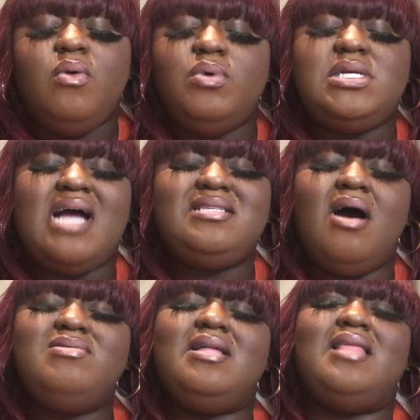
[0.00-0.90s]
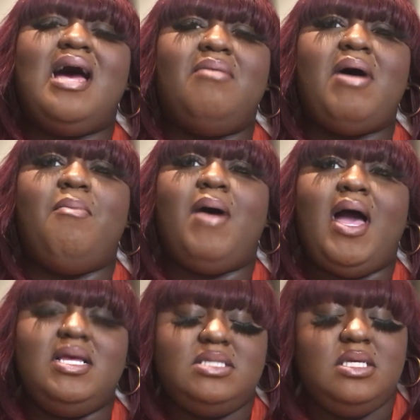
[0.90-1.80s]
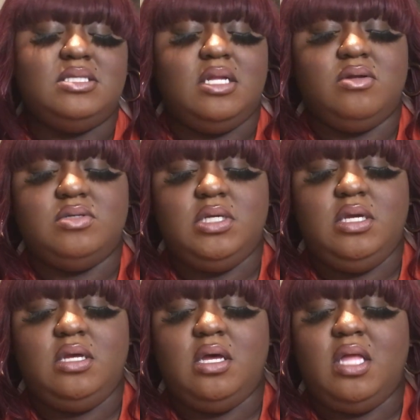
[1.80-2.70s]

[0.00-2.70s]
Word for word: which I talked a lot about Pisces energy